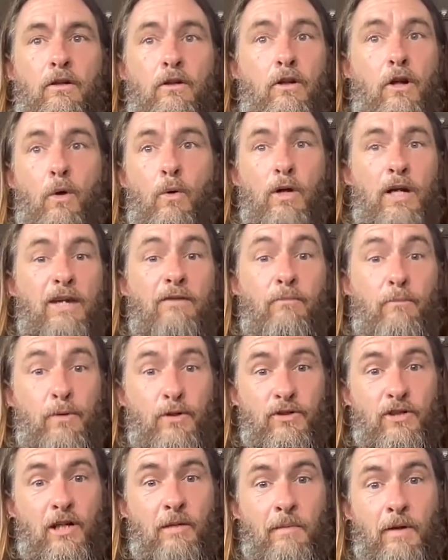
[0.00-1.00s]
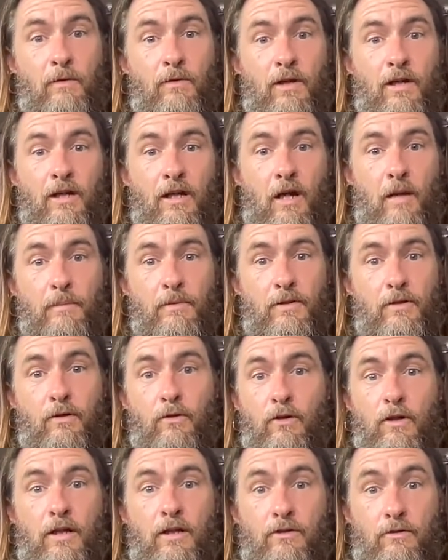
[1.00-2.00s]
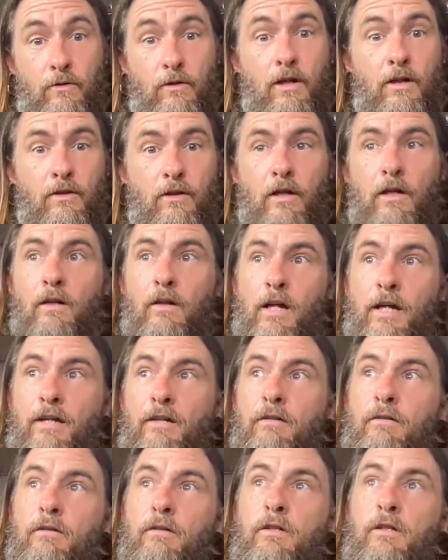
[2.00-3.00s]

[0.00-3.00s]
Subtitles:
No one even presented me with any opportunities or anything. Like